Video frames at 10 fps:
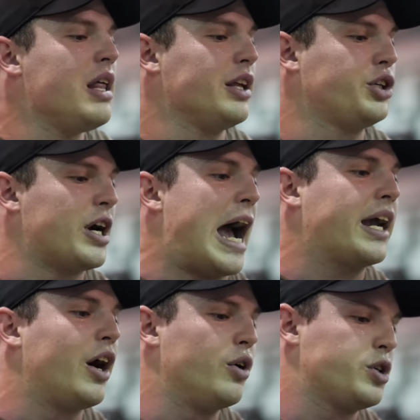the track
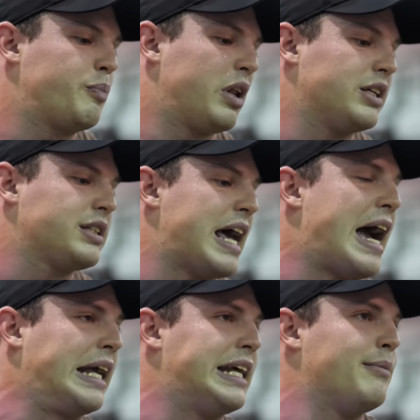coach plus the
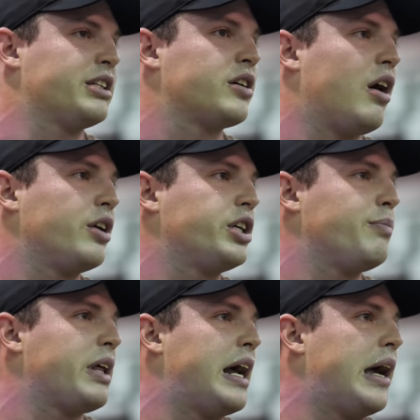academic scholarship
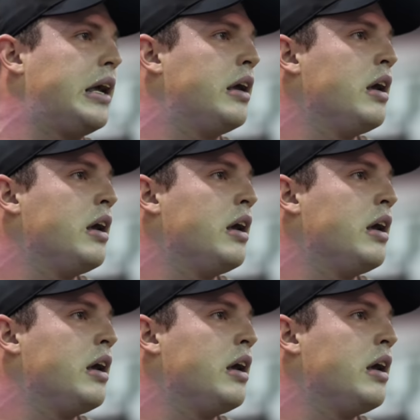that I